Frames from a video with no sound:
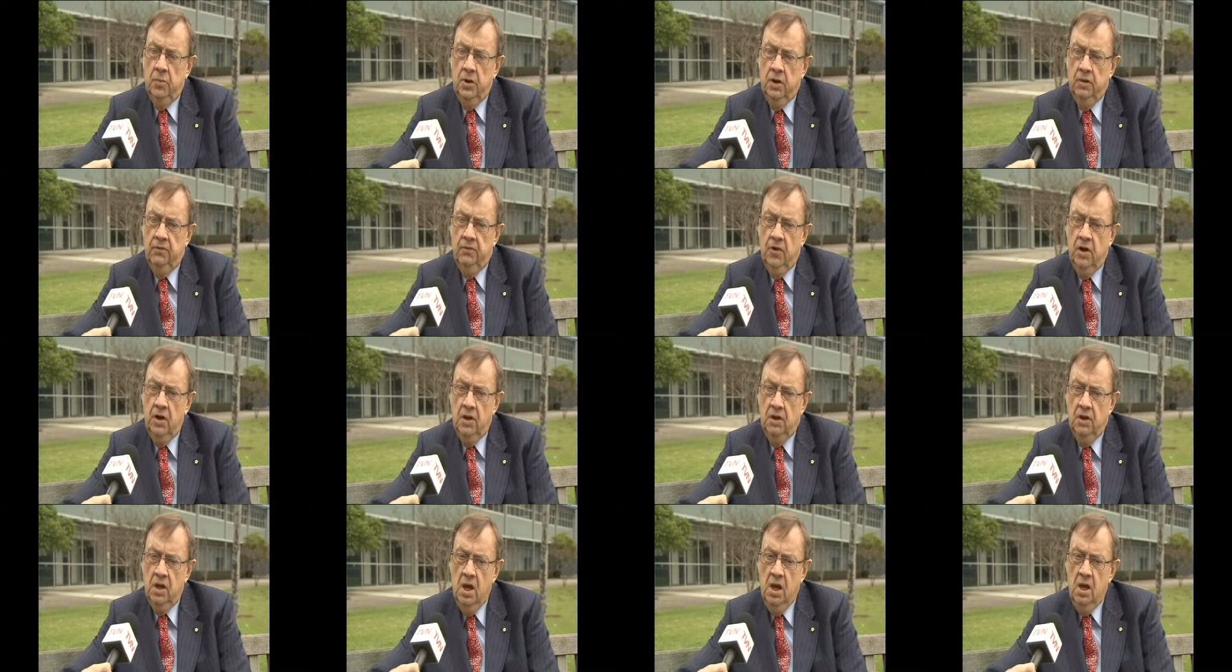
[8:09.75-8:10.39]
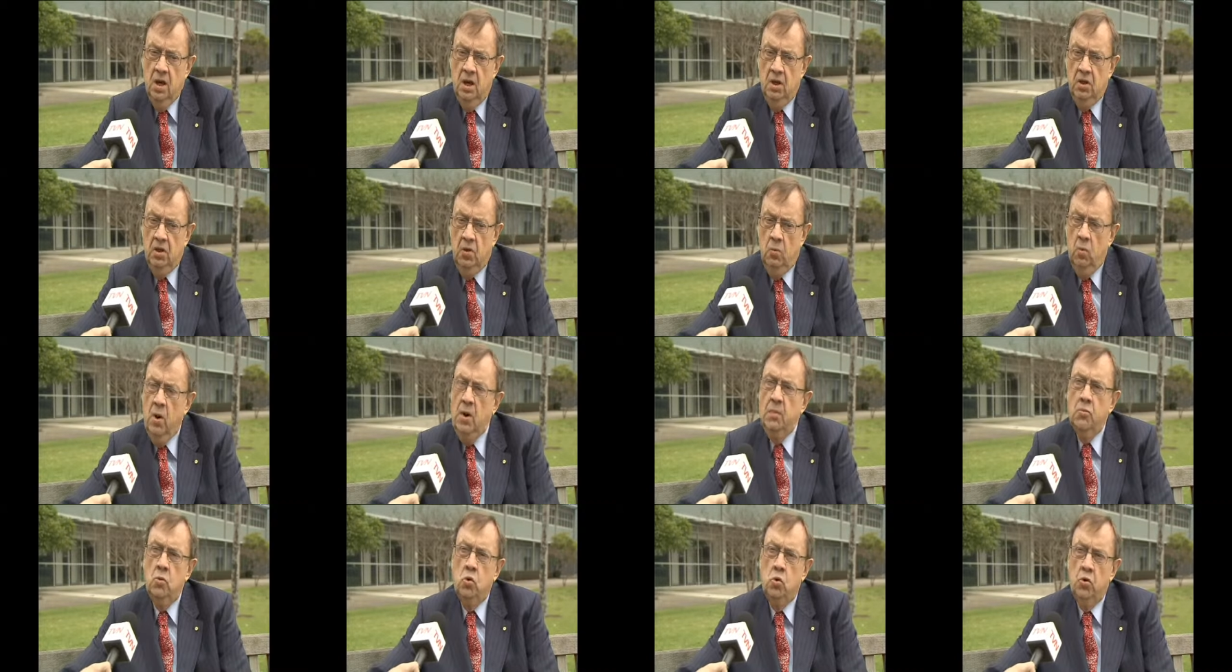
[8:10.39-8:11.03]
And if I can do
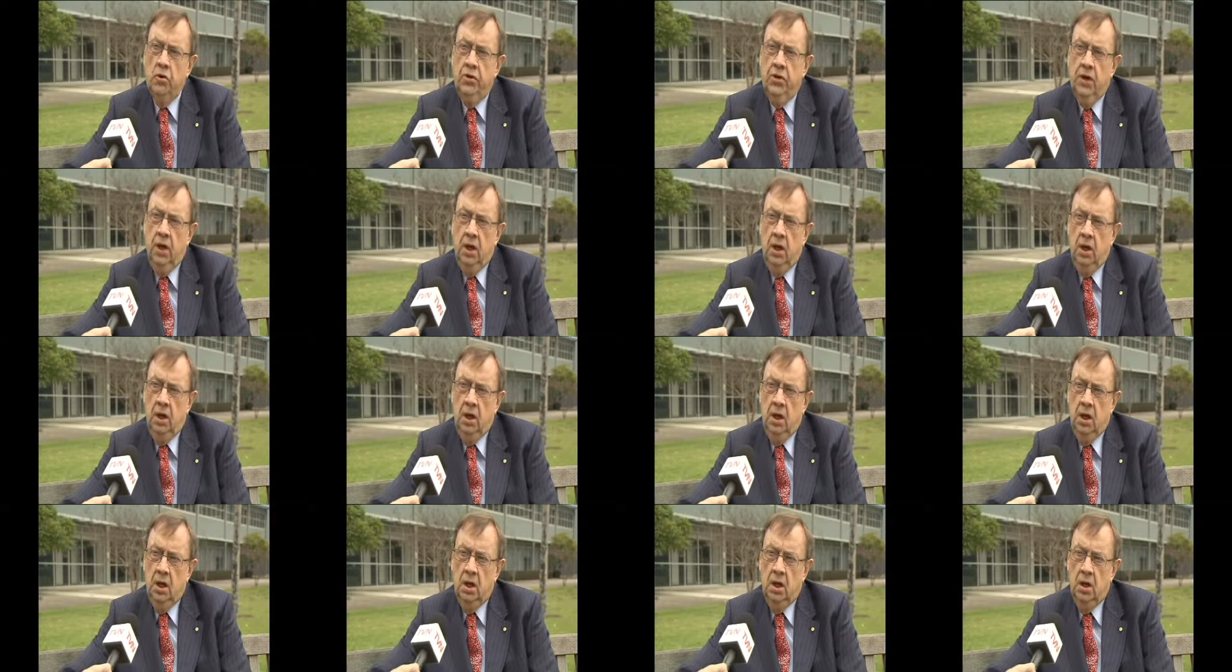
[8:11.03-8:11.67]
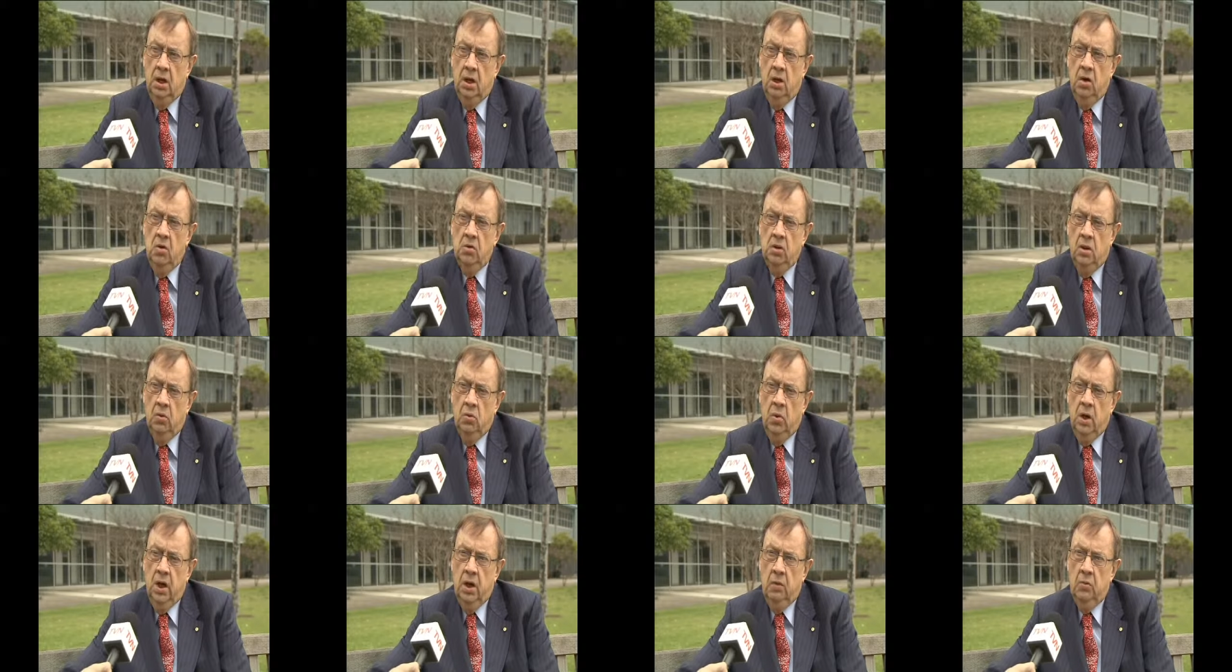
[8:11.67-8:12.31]
one more thing uh, along along the
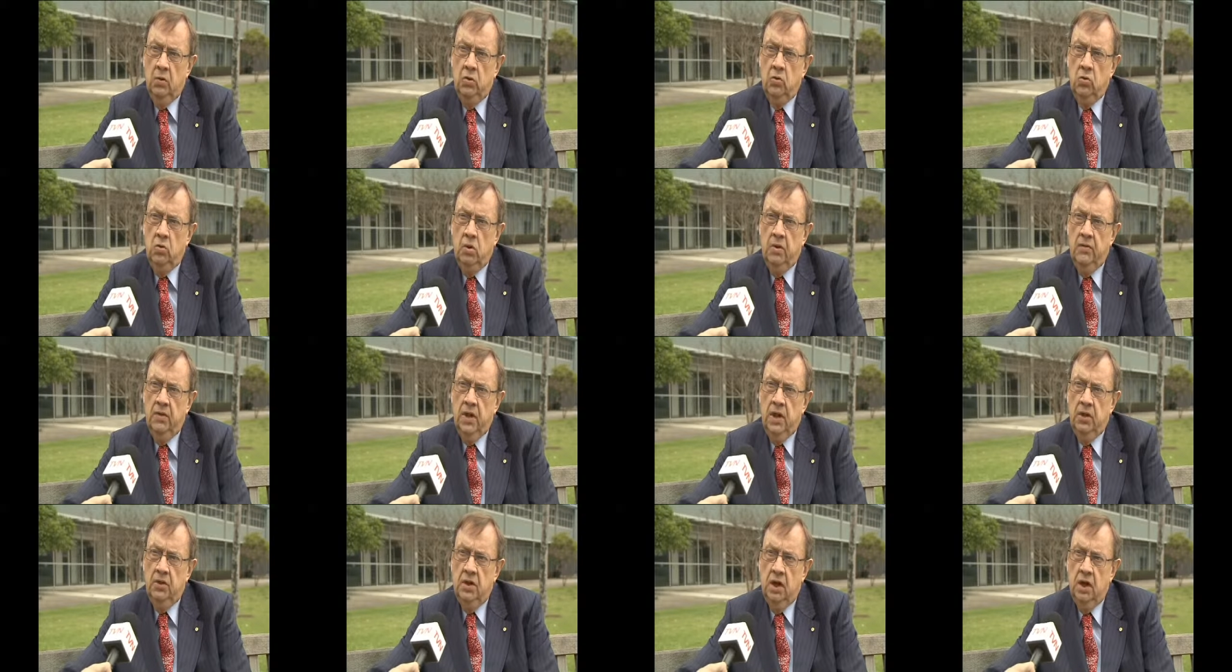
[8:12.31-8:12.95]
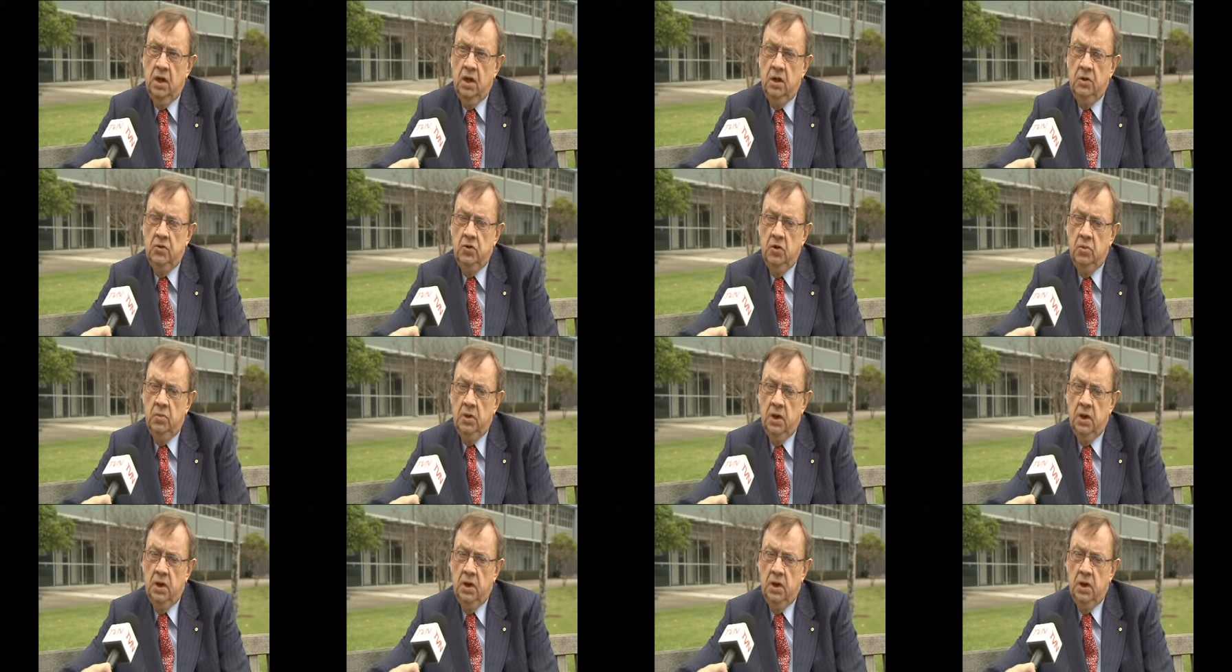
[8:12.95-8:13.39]
way with all of that. That I'll do.